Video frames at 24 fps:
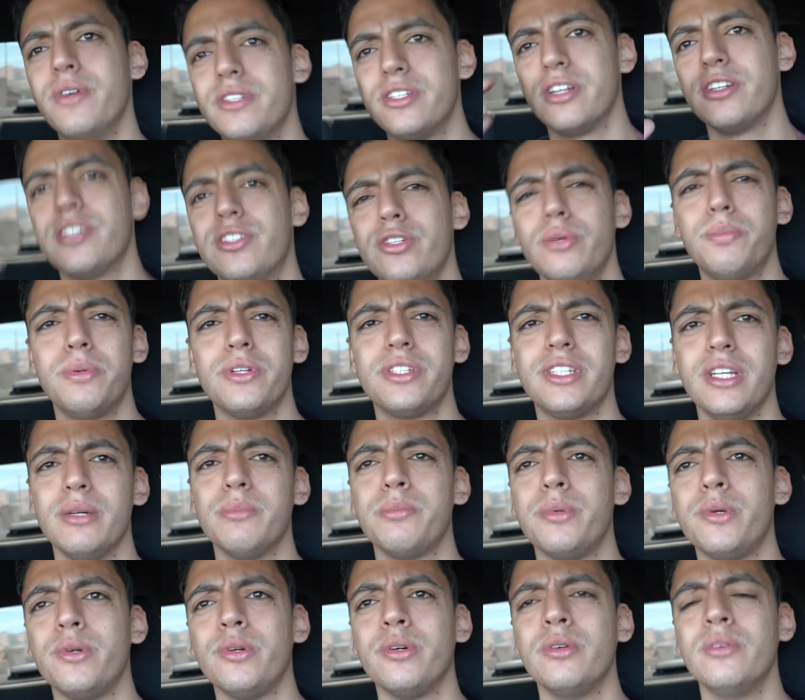which are super
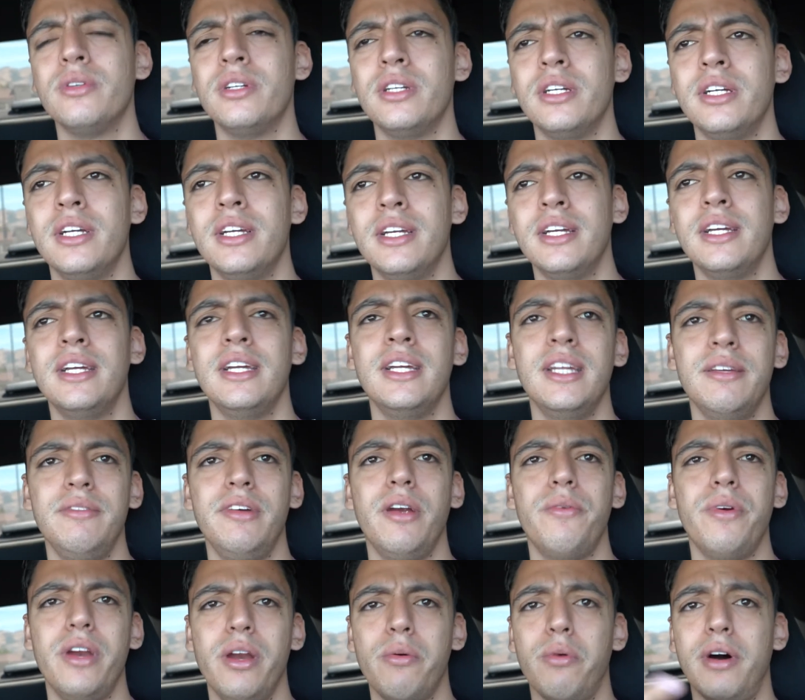simple. If
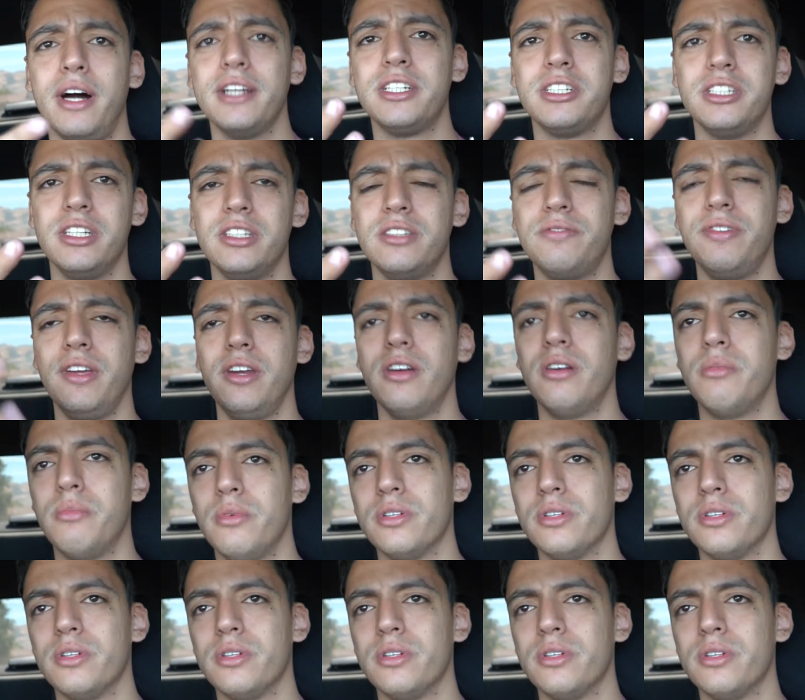you're already watching this video,